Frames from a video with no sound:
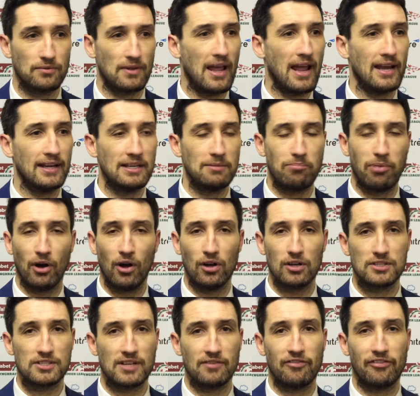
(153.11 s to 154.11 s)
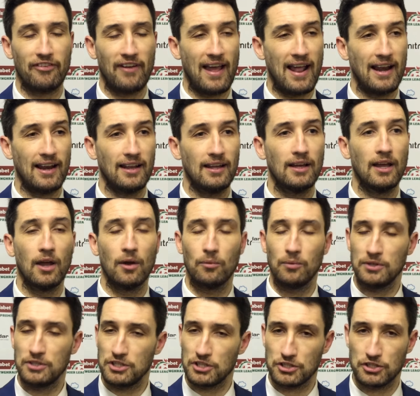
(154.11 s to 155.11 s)
Any balls that fell,
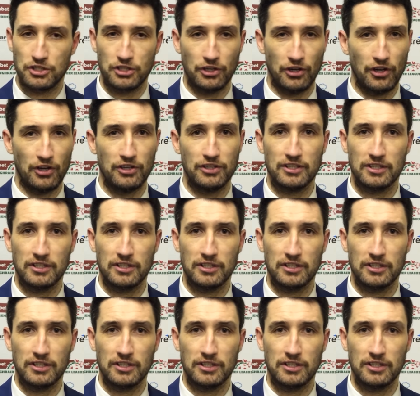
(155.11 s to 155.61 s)
we just turned.